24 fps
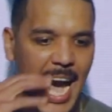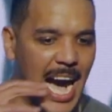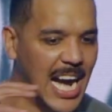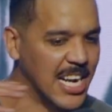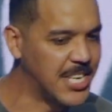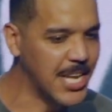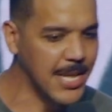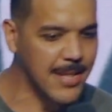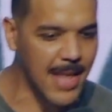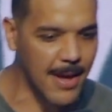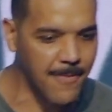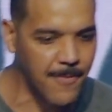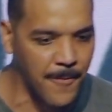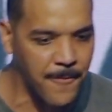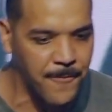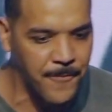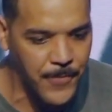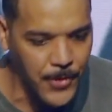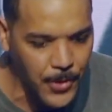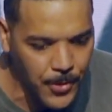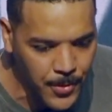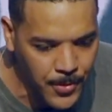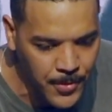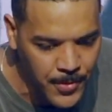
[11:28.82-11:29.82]
I just have a
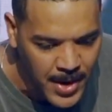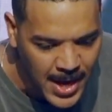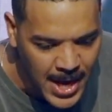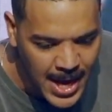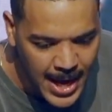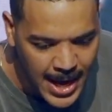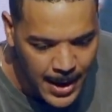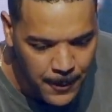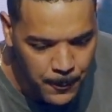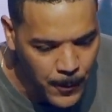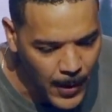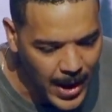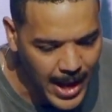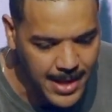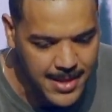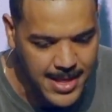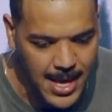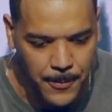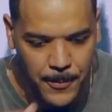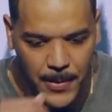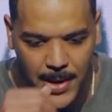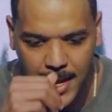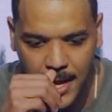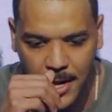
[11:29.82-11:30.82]
few ways
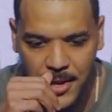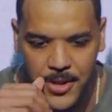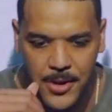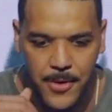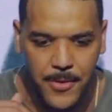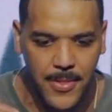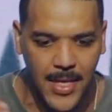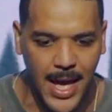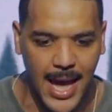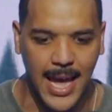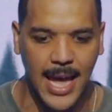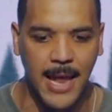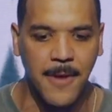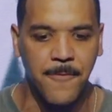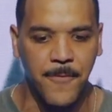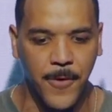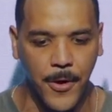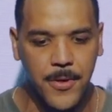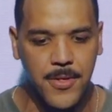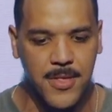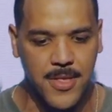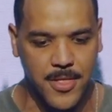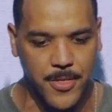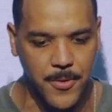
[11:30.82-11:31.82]
that we can do that. In
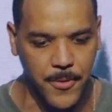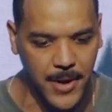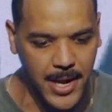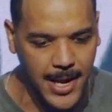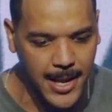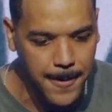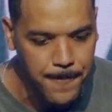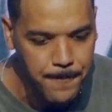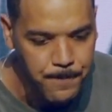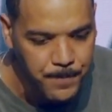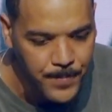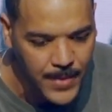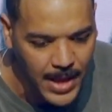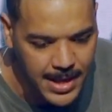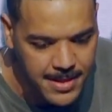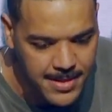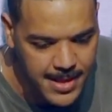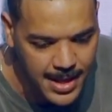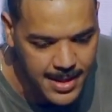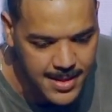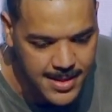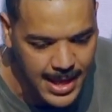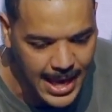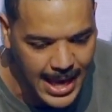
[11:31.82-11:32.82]
verse 3, it
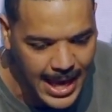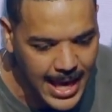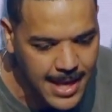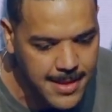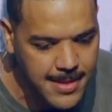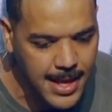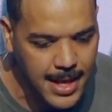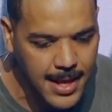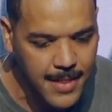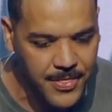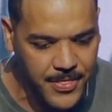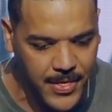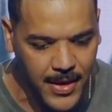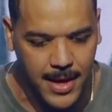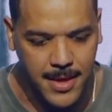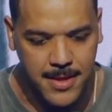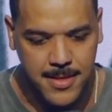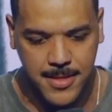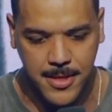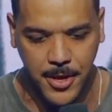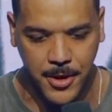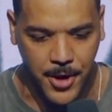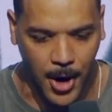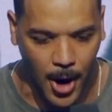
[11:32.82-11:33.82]
says, isn't this
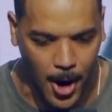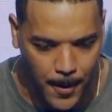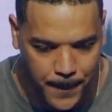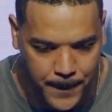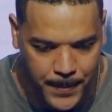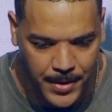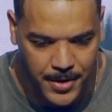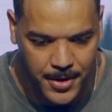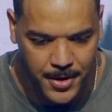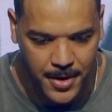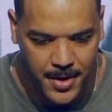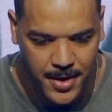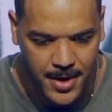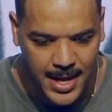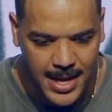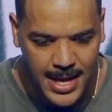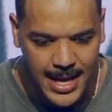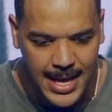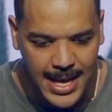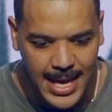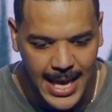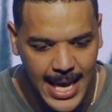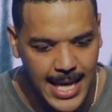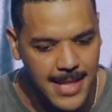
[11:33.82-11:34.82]
the carpenter?
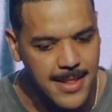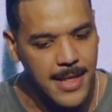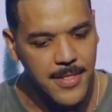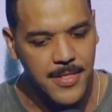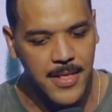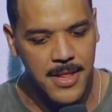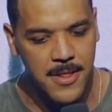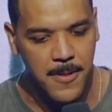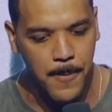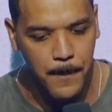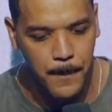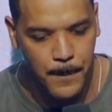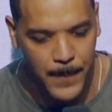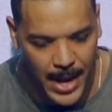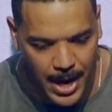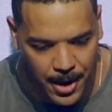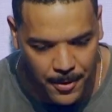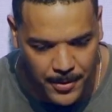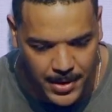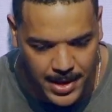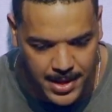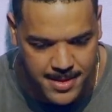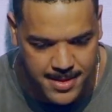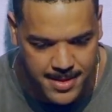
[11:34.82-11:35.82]
Isn't this
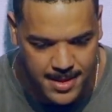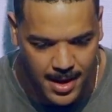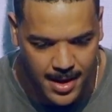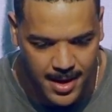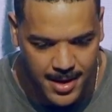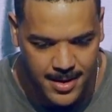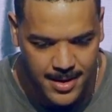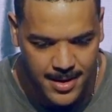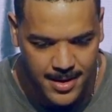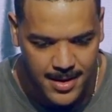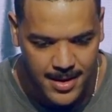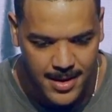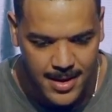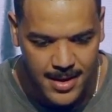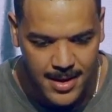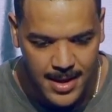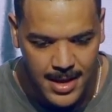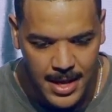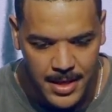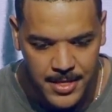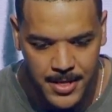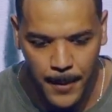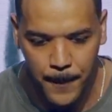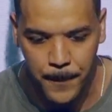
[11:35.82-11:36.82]
Mary's son?
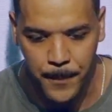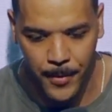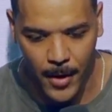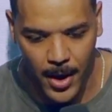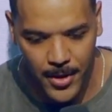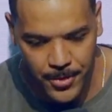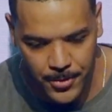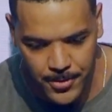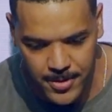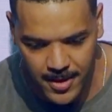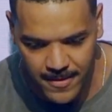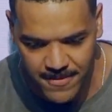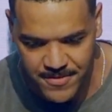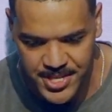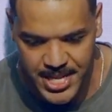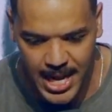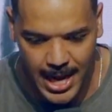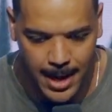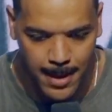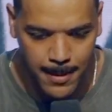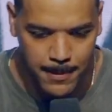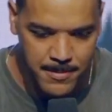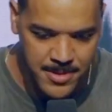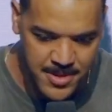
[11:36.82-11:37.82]
The brothers of
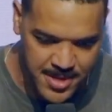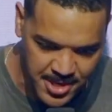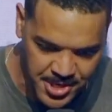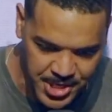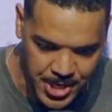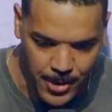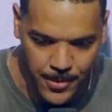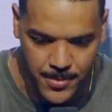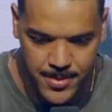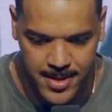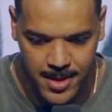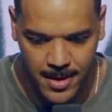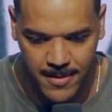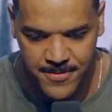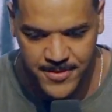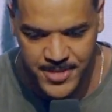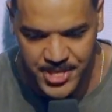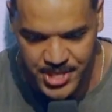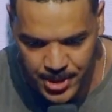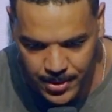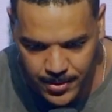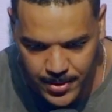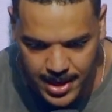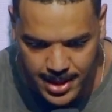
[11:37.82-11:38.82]
James, Joseph,
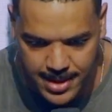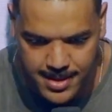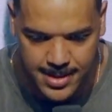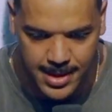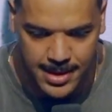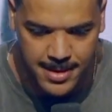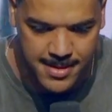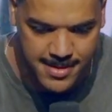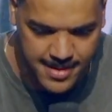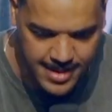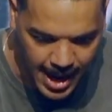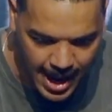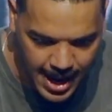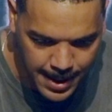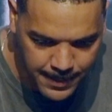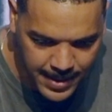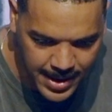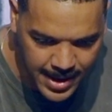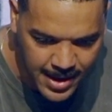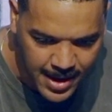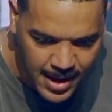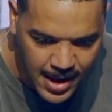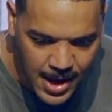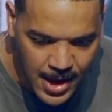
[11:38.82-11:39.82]
Judas, and
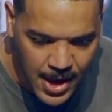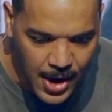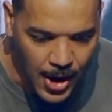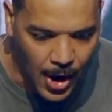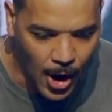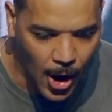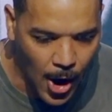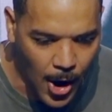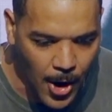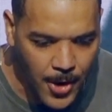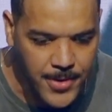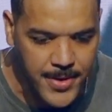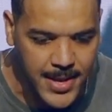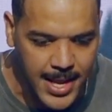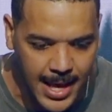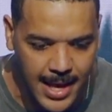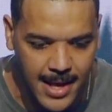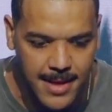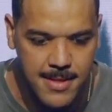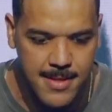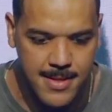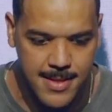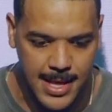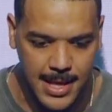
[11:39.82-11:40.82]
Simon? Aren't
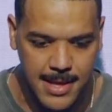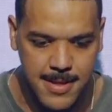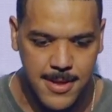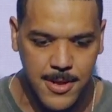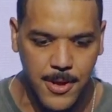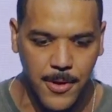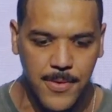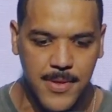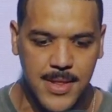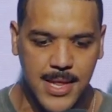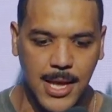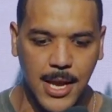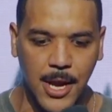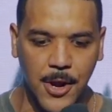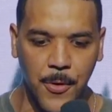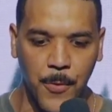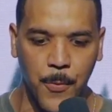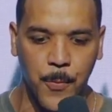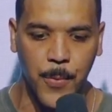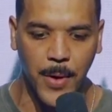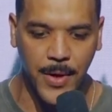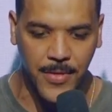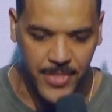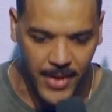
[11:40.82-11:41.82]
his sisters here
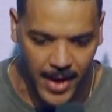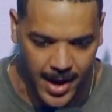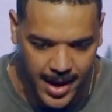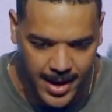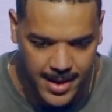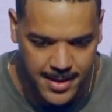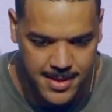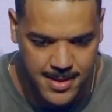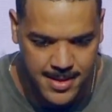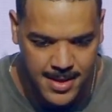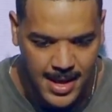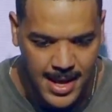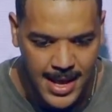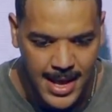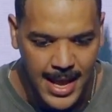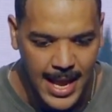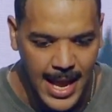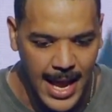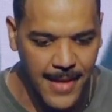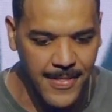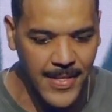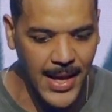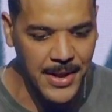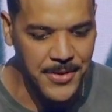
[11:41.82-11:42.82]
with us?
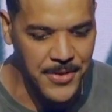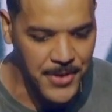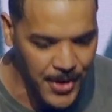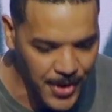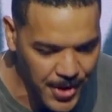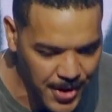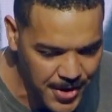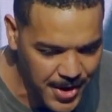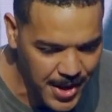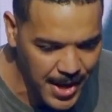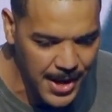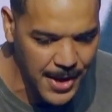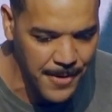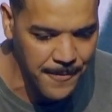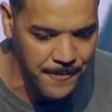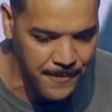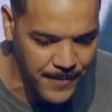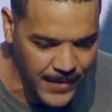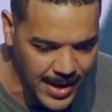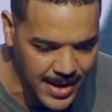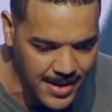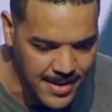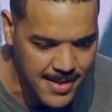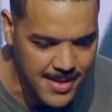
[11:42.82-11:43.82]
And they took
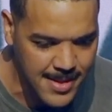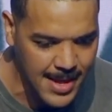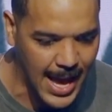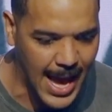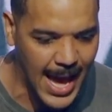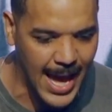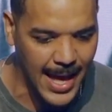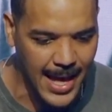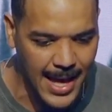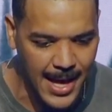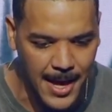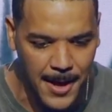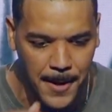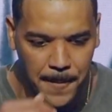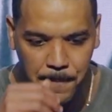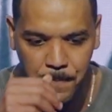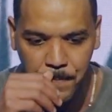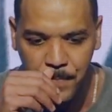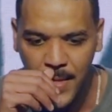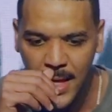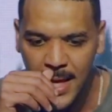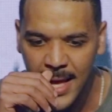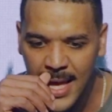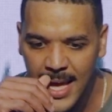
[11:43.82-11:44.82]
offense at him.
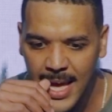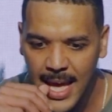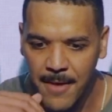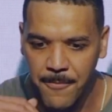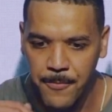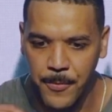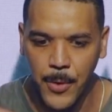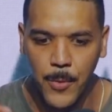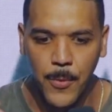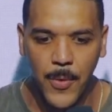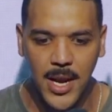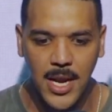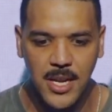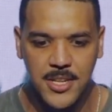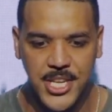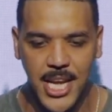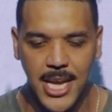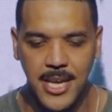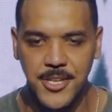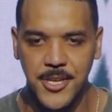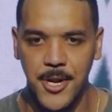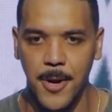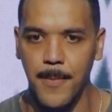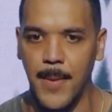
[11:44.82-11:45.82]
If we want to
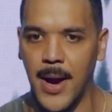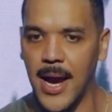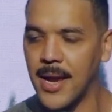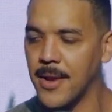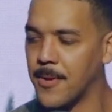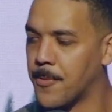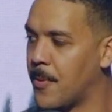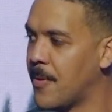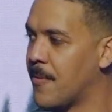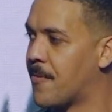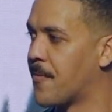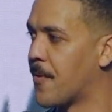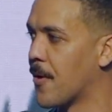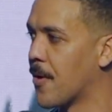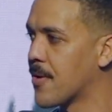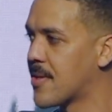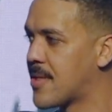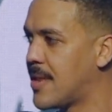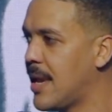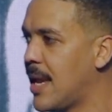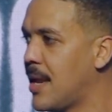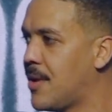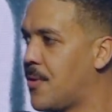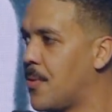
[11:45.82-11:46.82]
change our mind, we
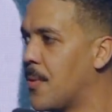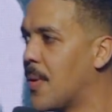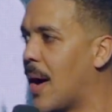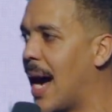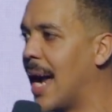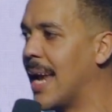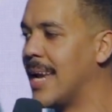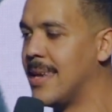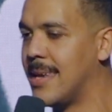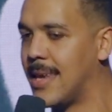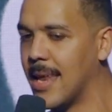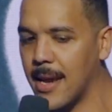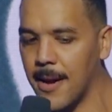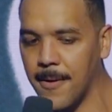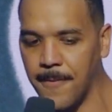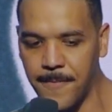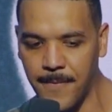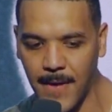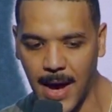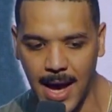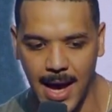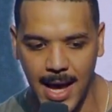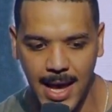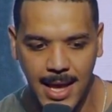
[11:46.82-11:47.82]
first need to
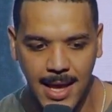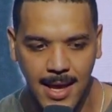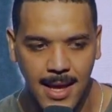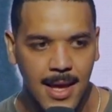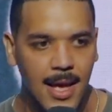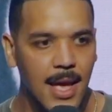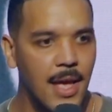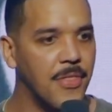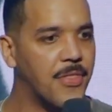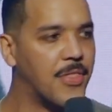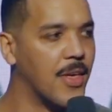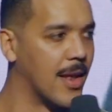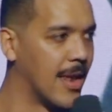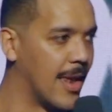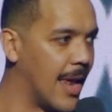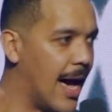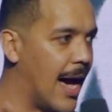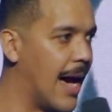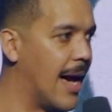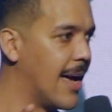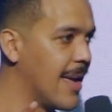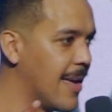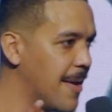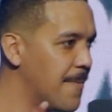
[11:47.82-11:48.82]
identify the
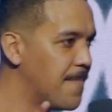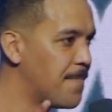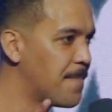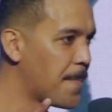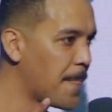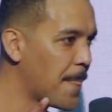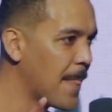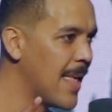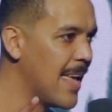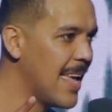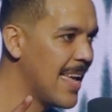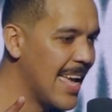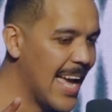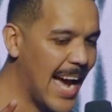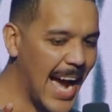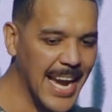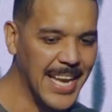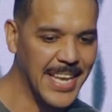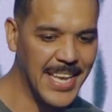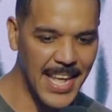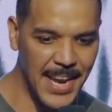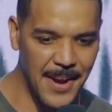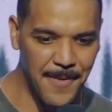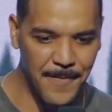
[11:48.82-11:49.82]
lie.
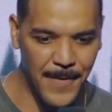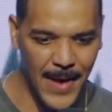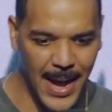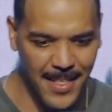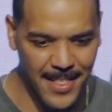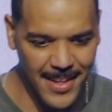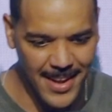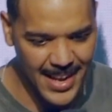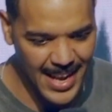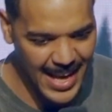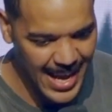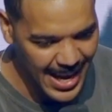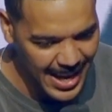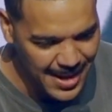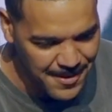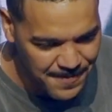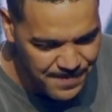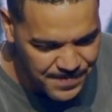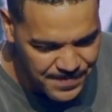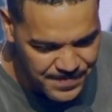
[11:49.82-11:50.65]
Identify the lie.